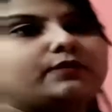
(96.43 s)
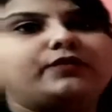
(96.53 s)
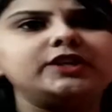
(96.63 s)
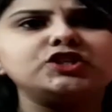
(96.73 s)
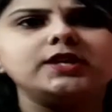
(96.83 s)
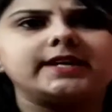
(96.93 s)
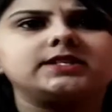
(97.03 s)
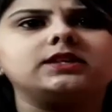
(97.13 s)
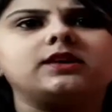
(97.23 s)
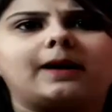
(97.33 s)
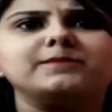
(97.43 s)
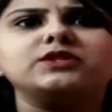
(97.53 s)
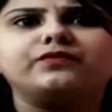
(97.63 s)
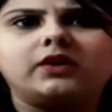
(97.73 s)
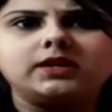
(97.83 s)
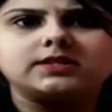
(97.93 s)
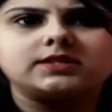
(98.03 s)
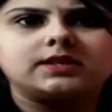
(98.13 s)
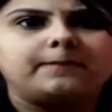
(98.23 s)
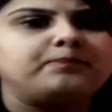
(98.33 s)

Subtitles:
which letter comes first,